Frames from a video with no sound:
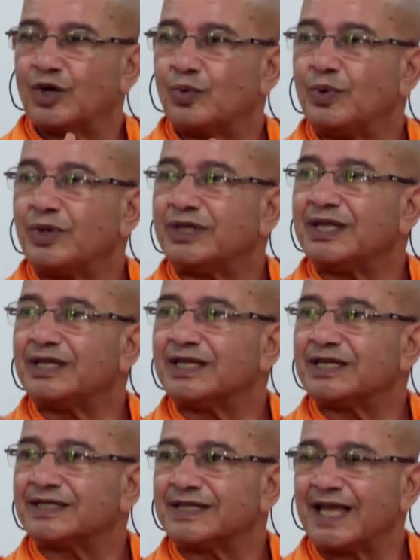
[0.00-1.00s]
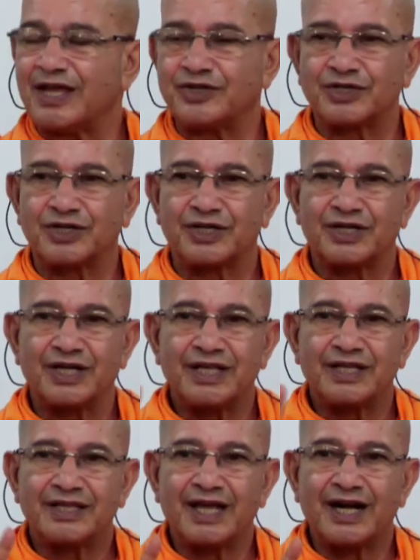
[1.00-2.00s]
within this nature,
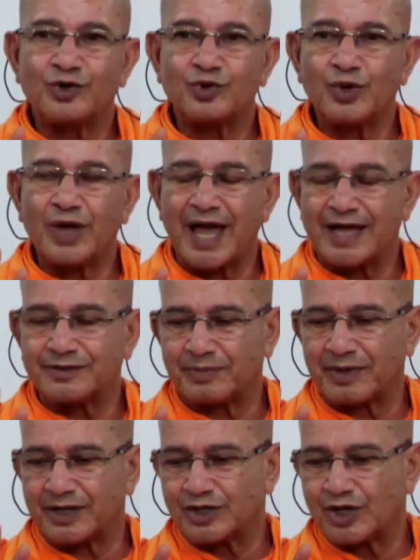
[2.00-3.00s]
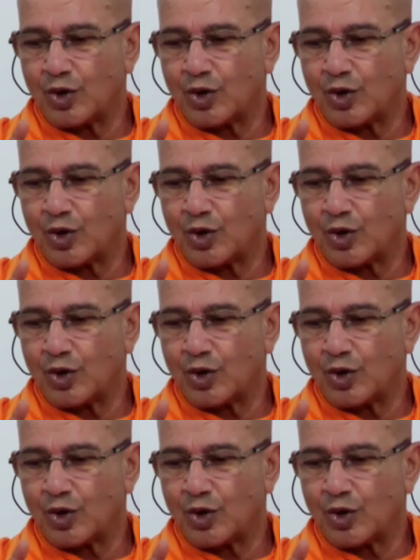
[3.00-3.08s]
there are two aspects.